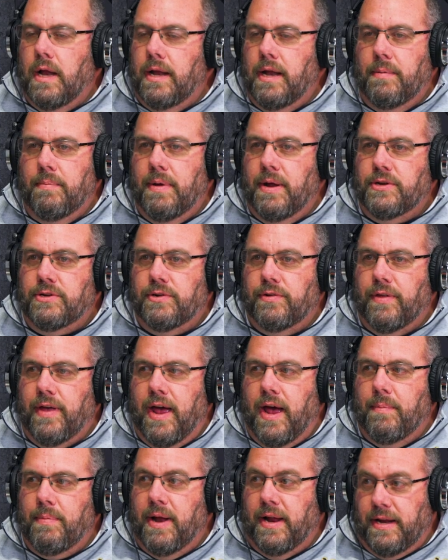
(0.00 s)
I didn't measure
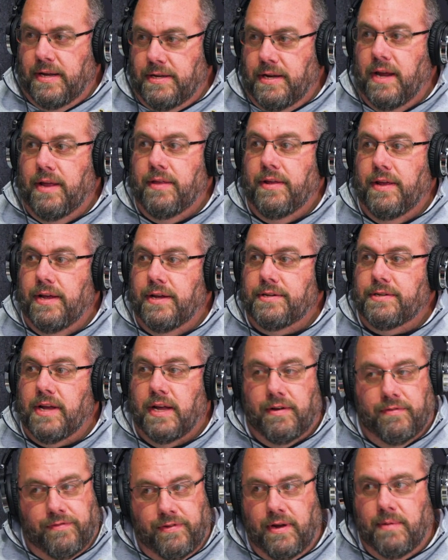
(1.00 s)
that, but I can tell you this: I
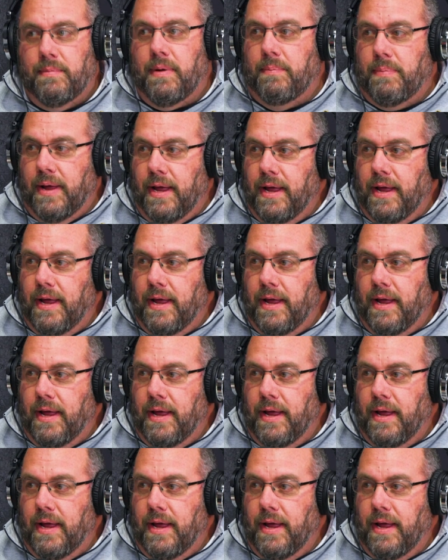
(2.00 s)
can fit in my